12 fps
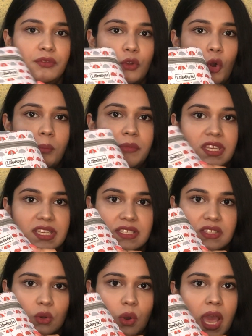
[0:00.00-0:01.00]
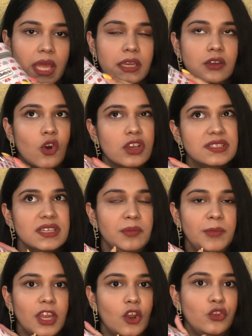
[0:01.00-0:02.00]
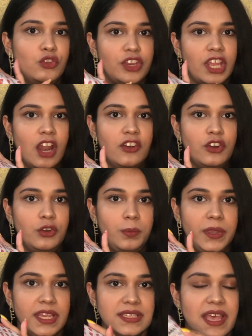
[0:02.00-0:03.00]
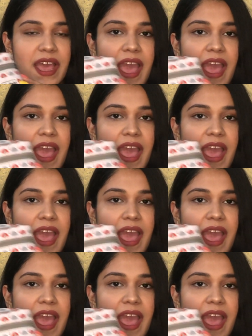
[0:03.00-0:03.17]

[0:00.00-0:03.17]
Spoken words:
from Miniso and it costed me around 300 rupees,